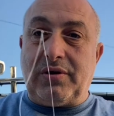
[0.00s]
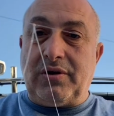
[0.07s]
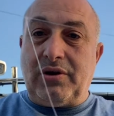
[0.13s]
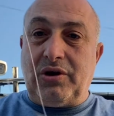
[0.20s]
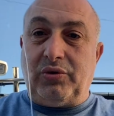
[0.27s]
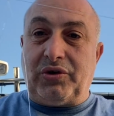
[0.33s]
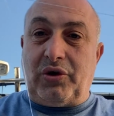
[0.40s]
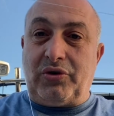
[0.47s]

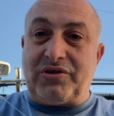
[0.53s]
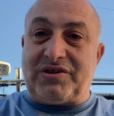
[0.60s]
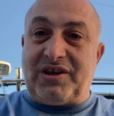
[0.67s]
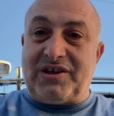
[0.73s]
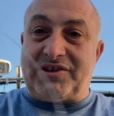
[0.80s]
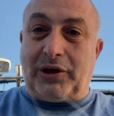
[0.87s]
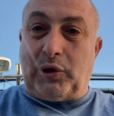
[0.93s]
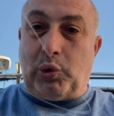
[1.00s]
You'll notice
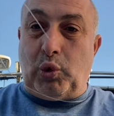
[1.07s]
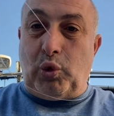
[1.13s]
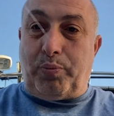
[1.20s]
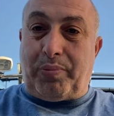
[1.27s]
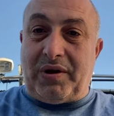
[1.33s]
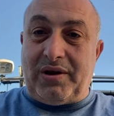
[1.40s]
there's a loop in